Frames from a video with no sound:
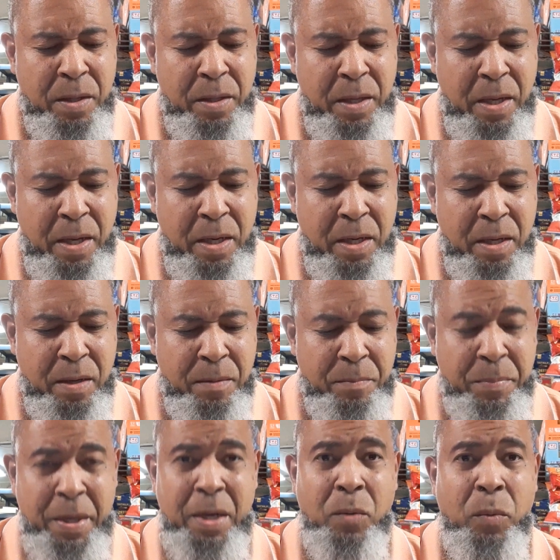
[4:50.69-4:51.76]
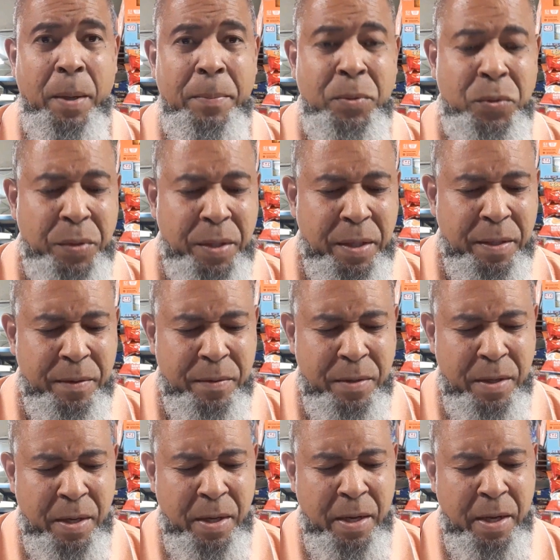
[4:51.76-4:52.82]
they had better weaponry.
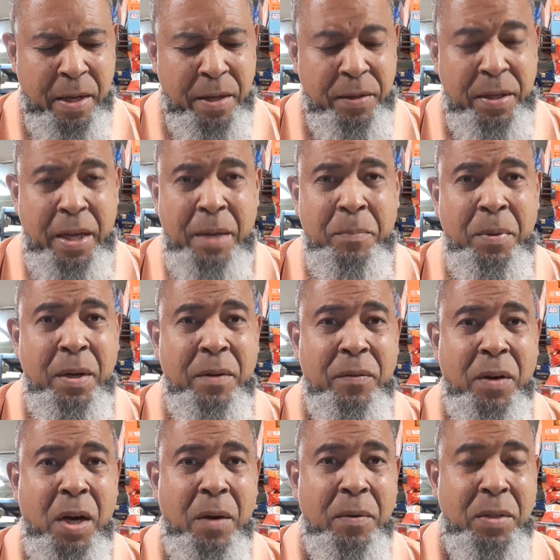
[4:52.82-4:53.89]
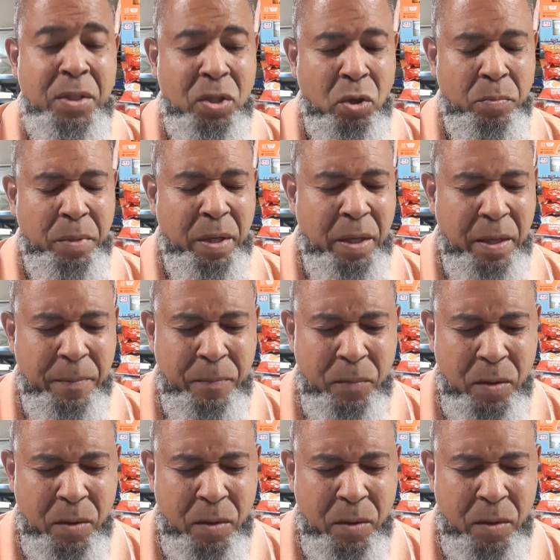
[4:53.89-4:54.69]
They had been involved in so many